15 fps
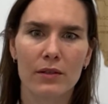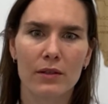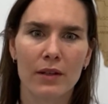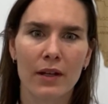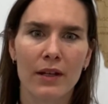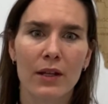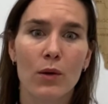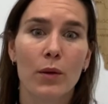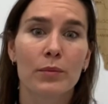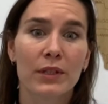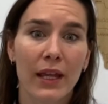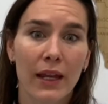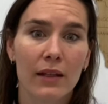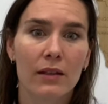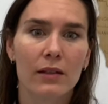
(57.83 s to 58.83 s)
a new
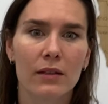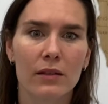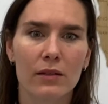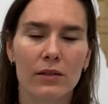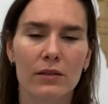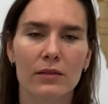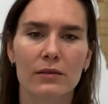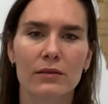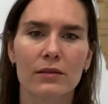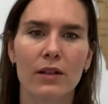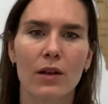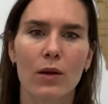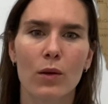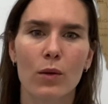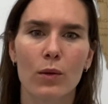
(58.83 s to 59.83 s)
update on the
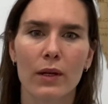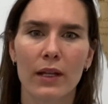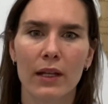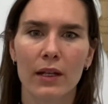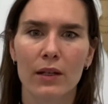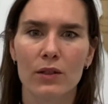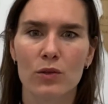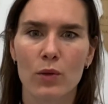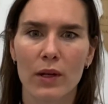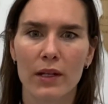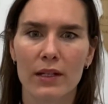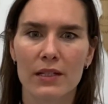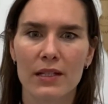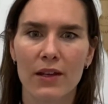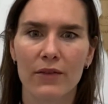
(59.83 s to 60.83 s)
law in
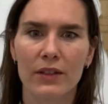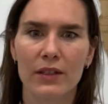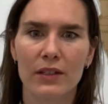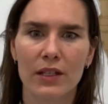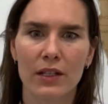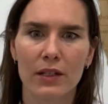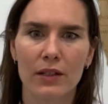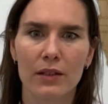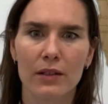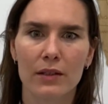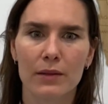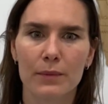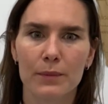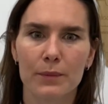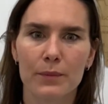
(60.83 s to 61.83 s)
2017.
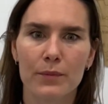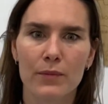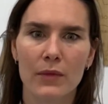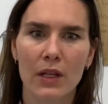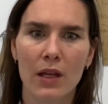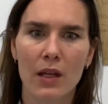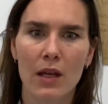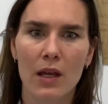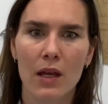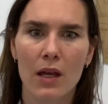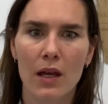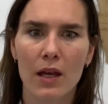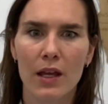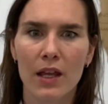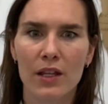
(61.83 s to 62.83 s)

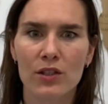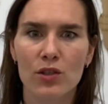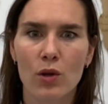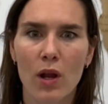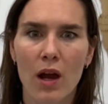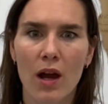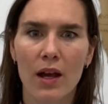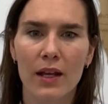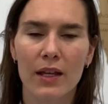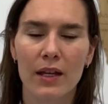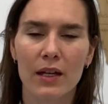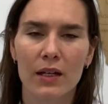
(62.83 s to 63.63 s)
In July